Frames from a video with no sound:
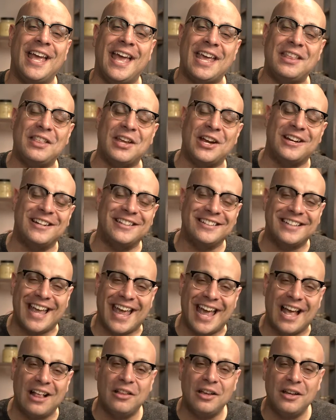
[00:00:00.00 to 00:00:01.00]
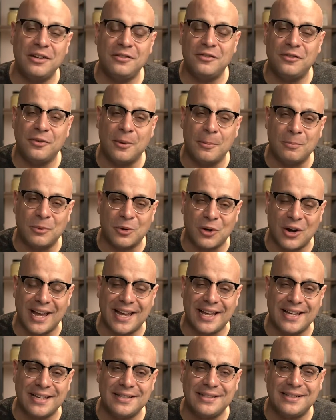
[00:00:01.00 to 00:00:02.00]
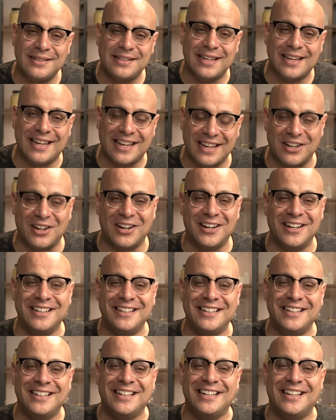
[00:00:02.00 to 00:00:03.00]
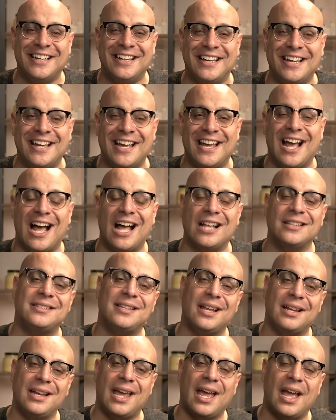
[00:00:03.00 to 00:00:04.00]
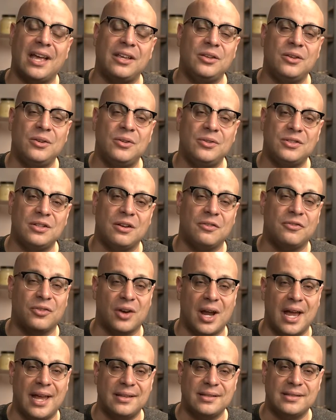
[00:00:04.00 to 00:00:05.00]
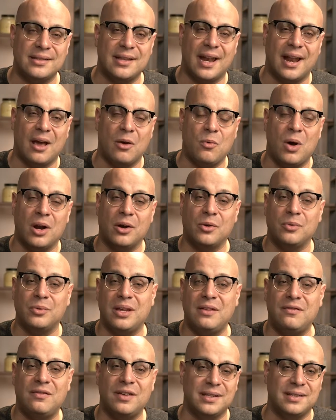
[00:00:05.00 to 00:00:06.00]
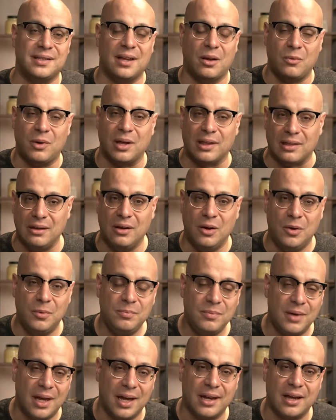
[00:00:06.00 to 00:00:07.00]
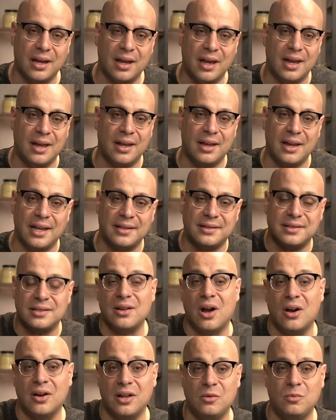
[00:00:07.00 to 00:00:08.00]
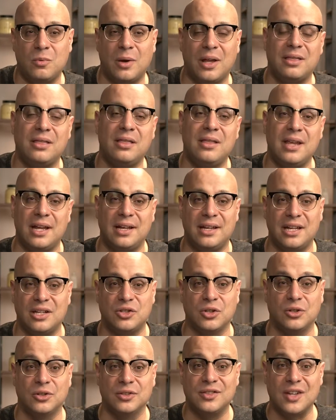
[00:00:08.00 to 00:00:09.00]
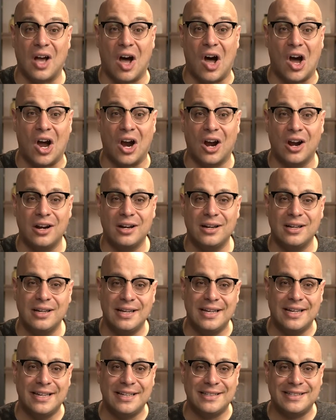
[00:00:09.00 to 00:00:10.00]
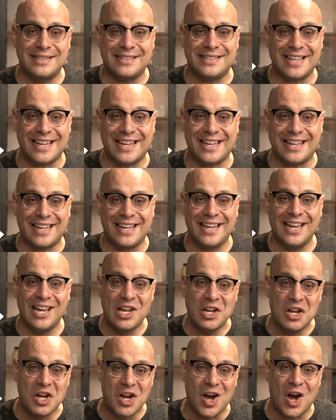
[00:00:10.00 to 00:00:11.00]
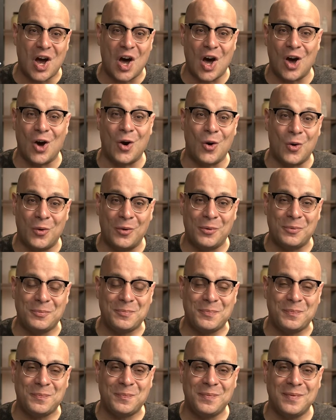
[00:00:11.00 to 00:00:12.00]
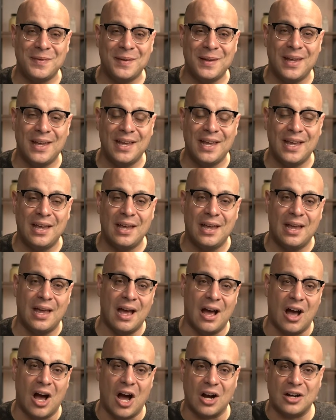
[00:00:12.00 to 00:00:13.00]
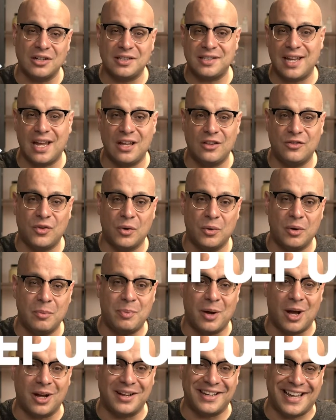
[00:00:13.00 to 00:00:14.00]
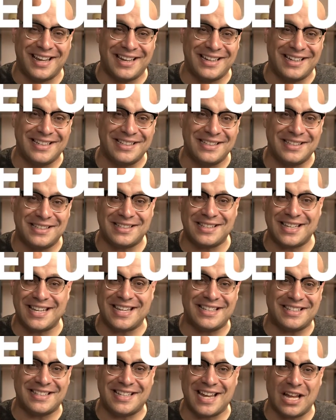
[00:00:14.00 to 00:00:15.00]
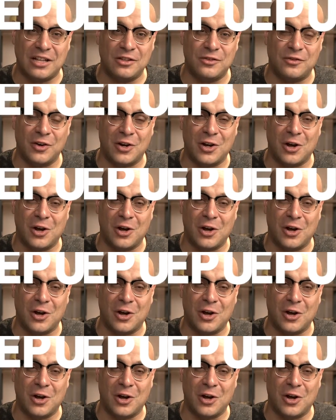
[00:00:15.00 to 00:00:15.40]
Hey there, Alan from Praise here. On Sunday, I used a phrase that I want to revisit with you. It, it, it started with the initials R, C, O. R stands for repugnant, C stands for